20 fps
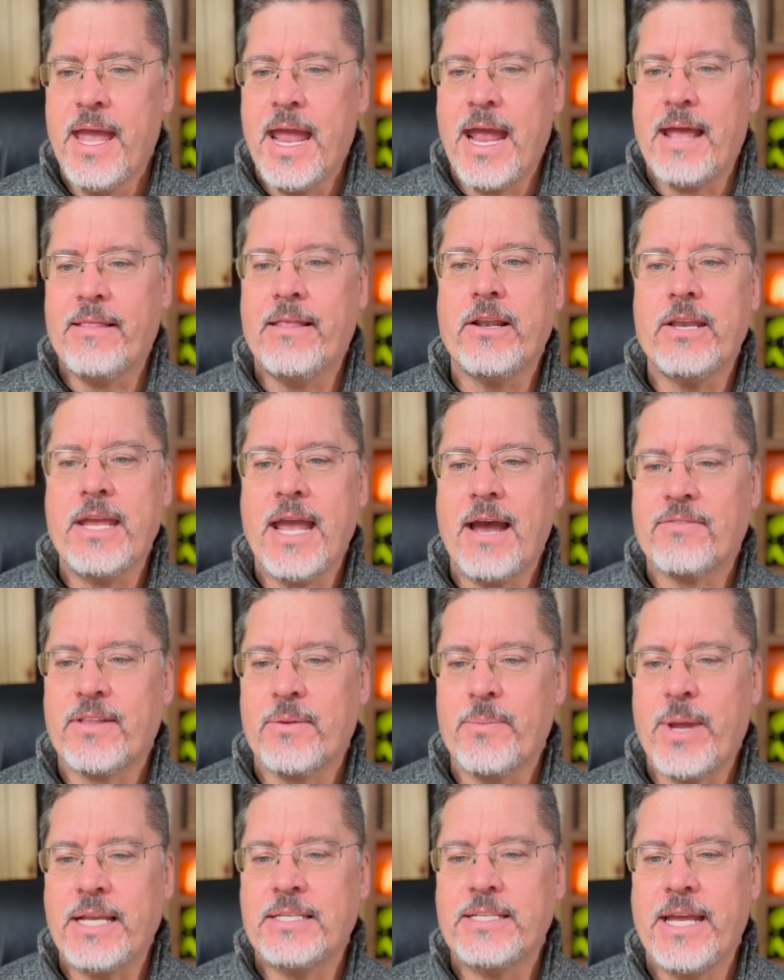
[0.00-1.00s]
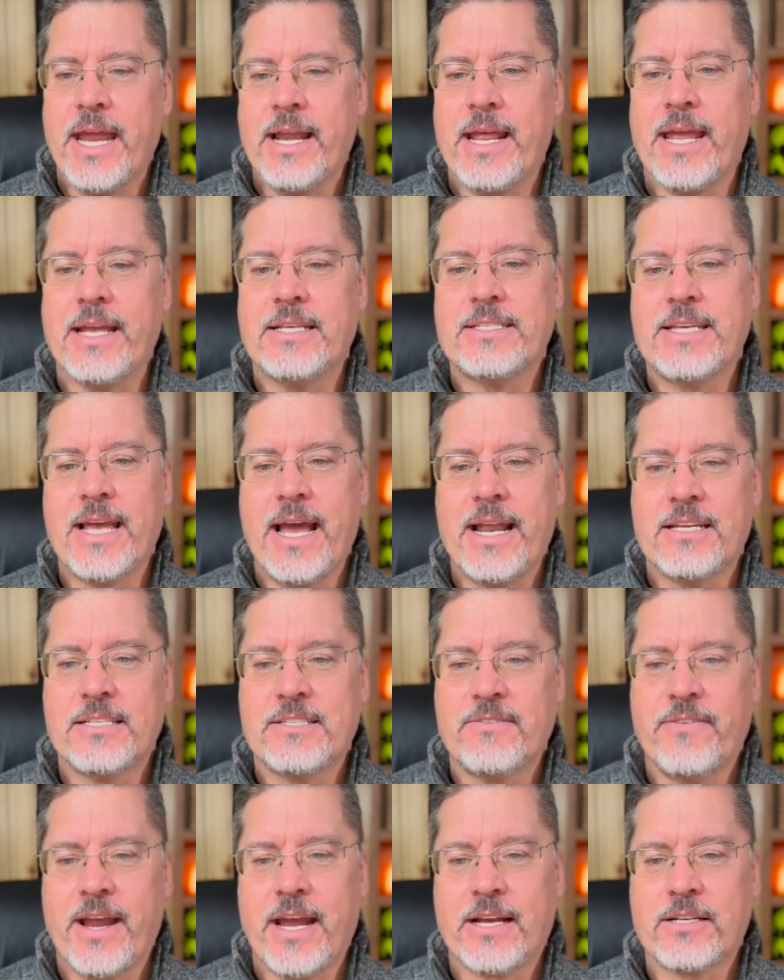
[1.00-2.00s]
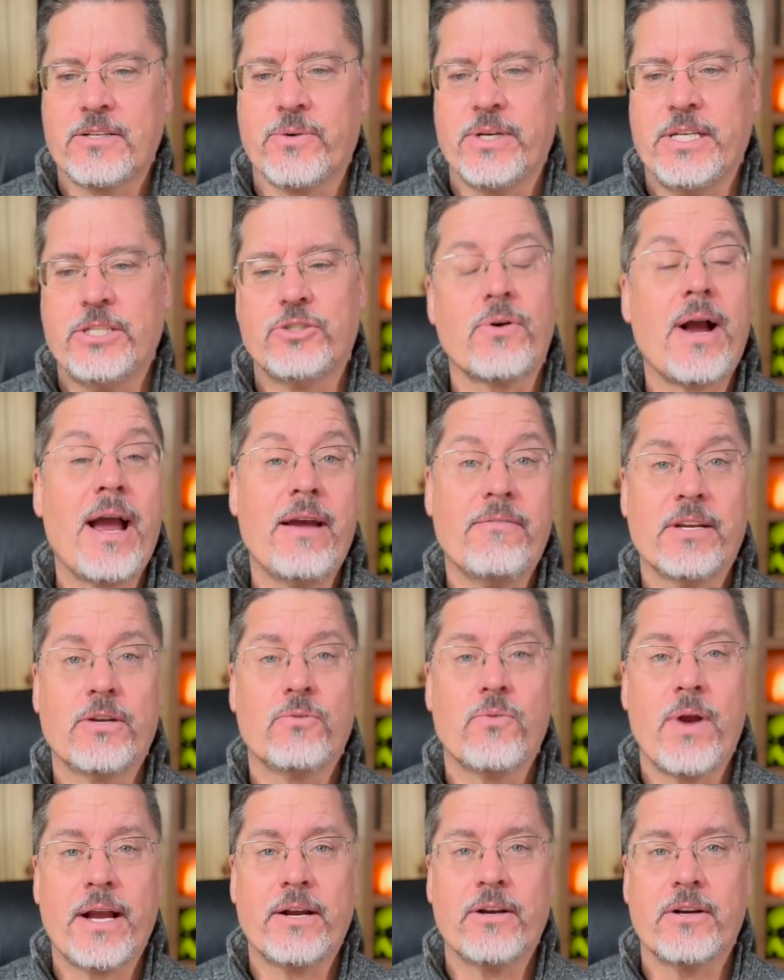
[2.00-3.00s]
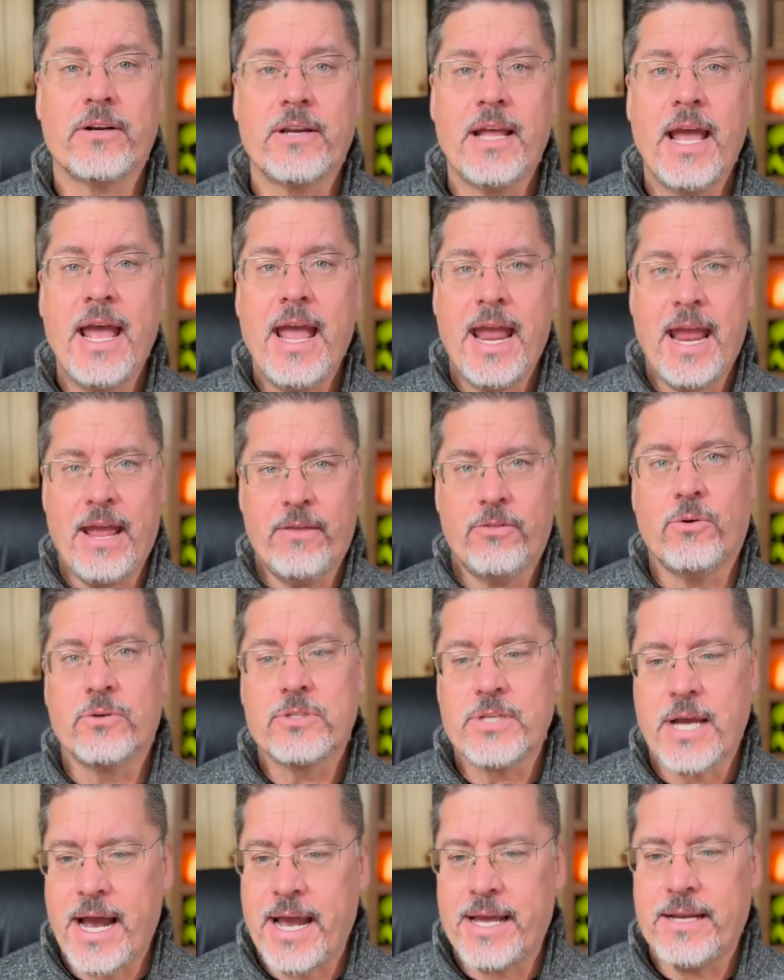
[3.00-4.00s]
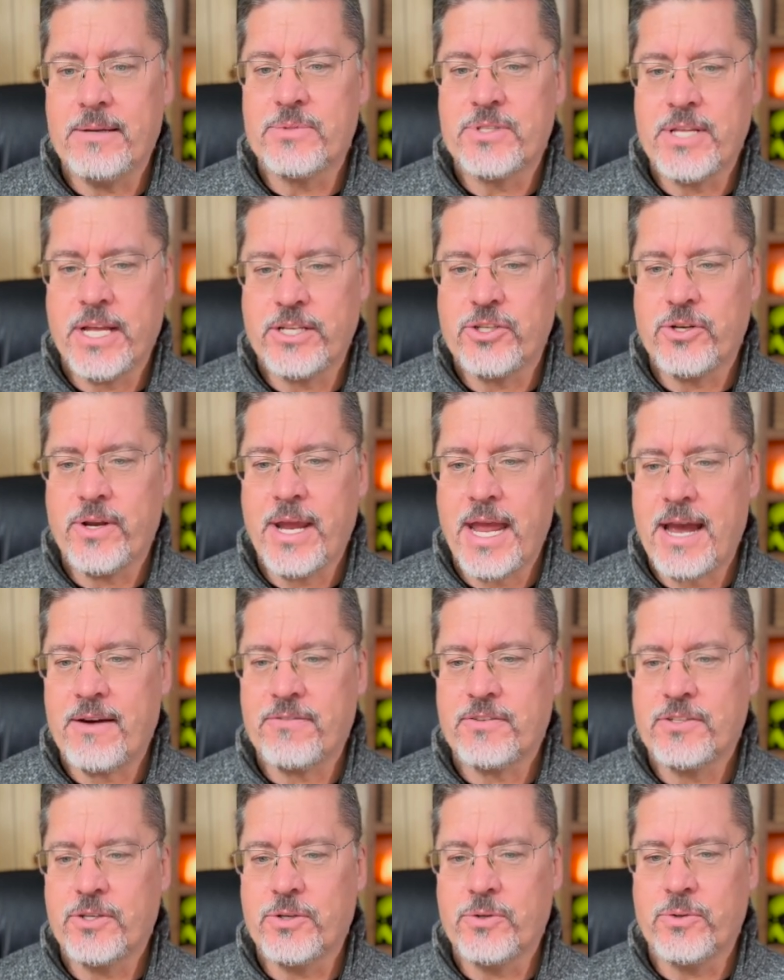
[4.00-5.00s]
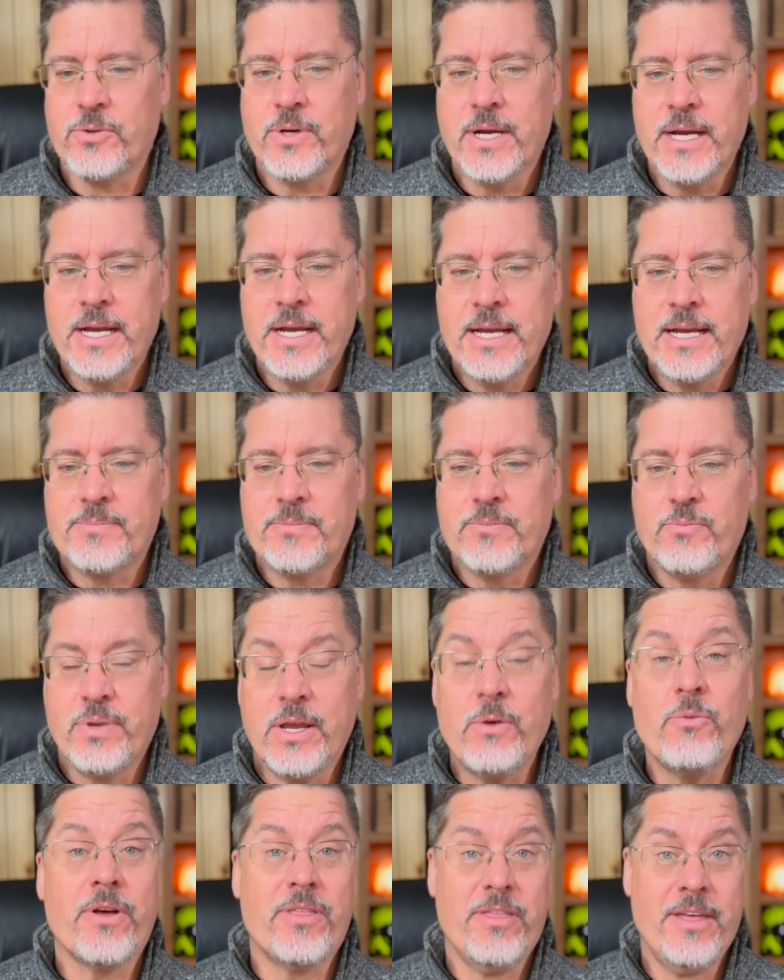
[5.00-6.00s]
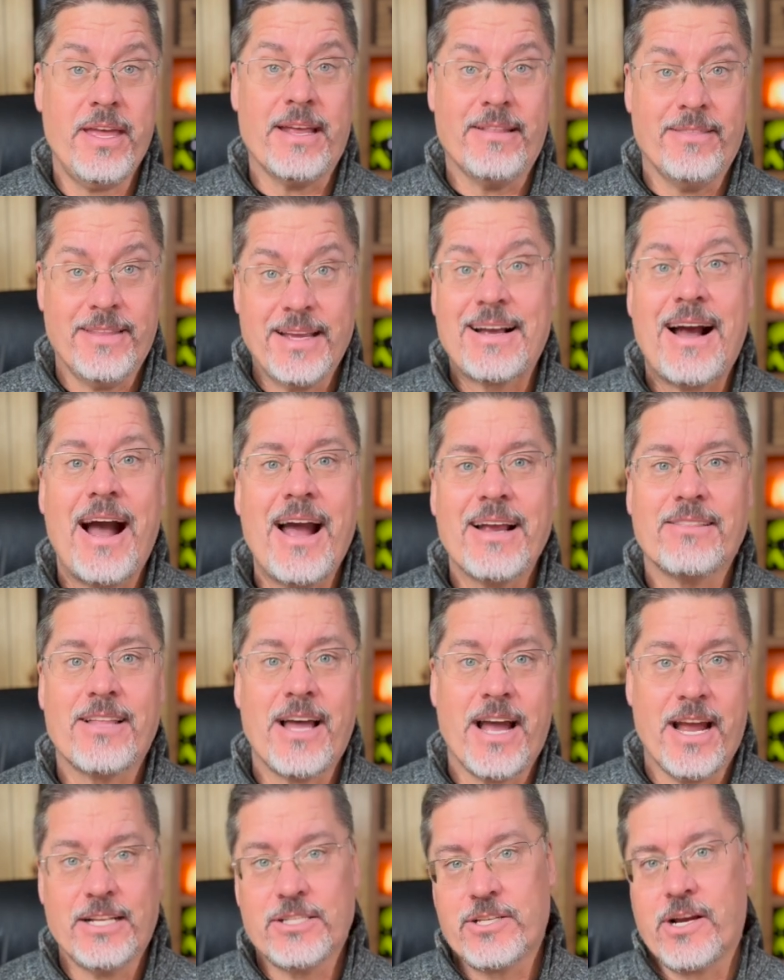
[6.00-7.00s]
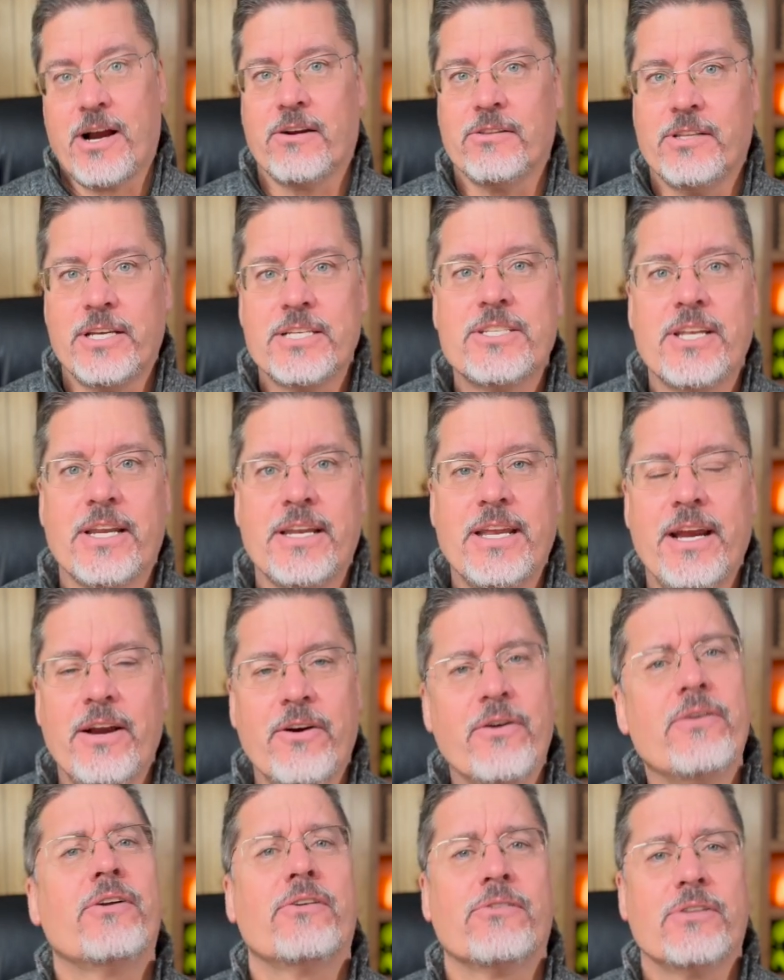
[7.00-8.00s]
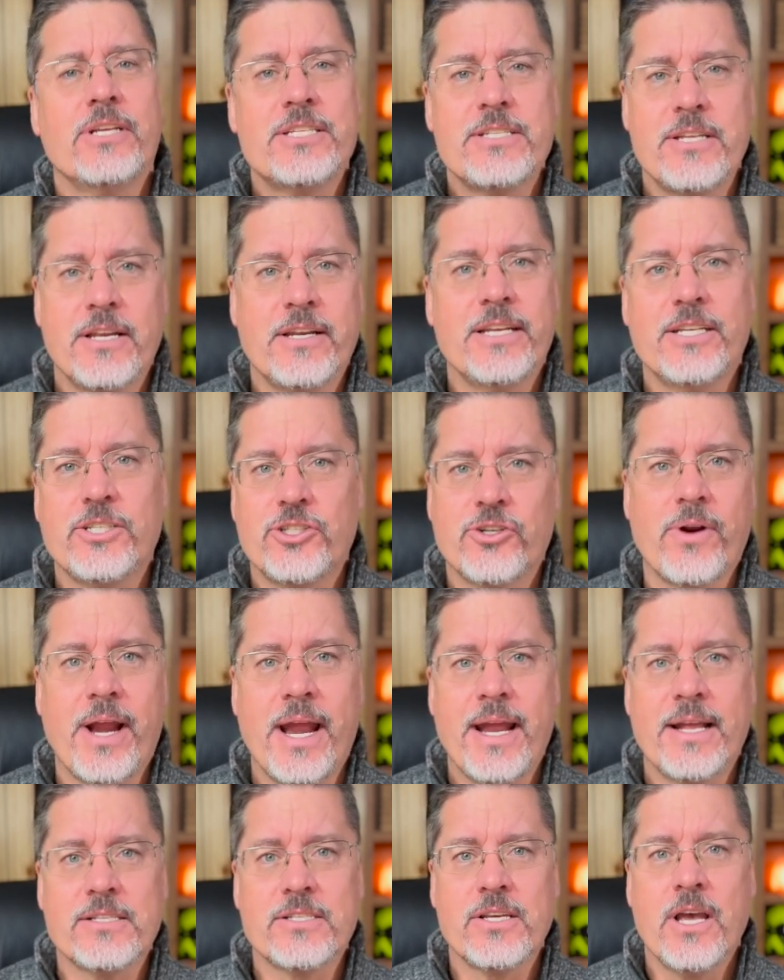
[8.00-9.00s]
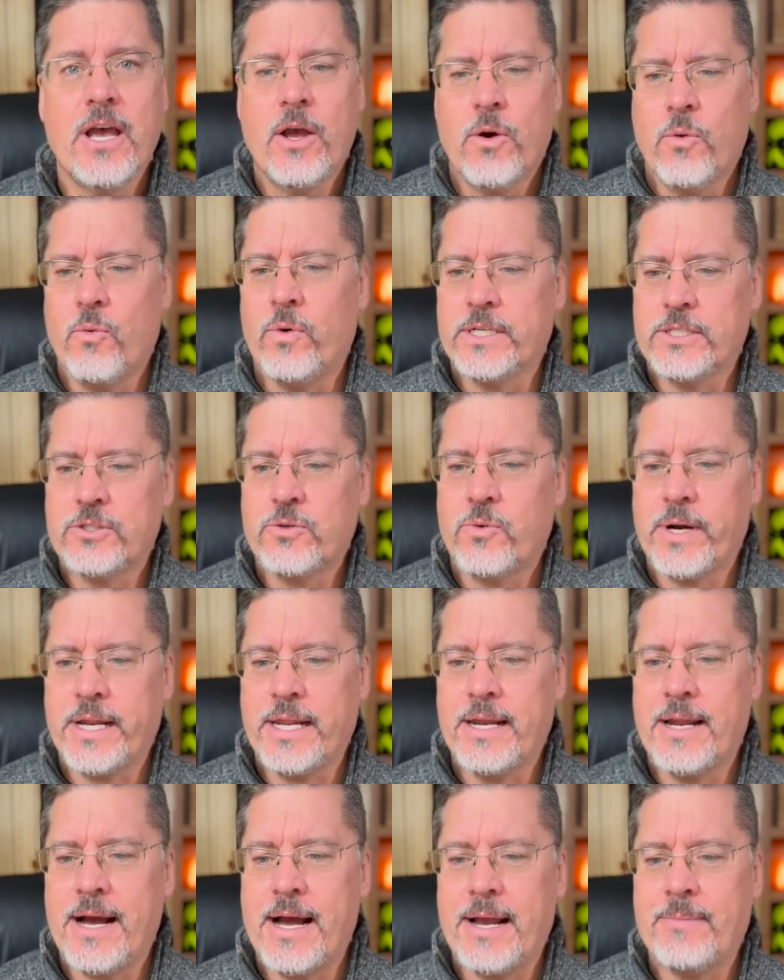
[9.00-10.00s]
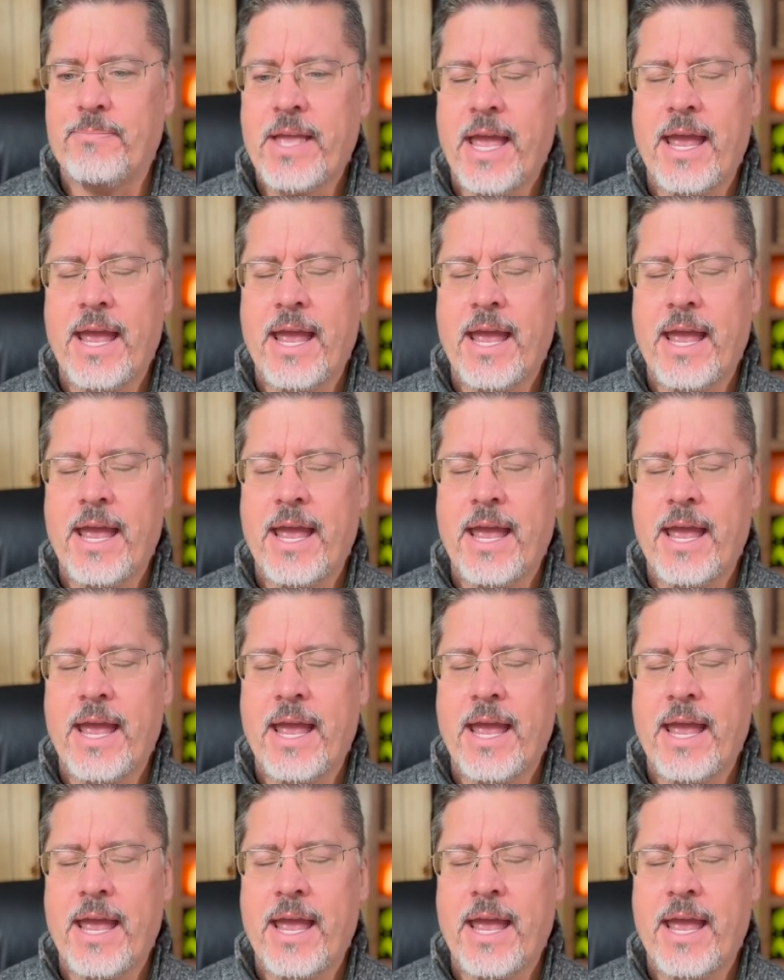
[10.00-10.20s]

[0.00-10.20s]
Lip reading: And then you have to maintain a satisfactory driving record, and those items that you have to be within the guidelines are listed here, and they're listed in Trans 129.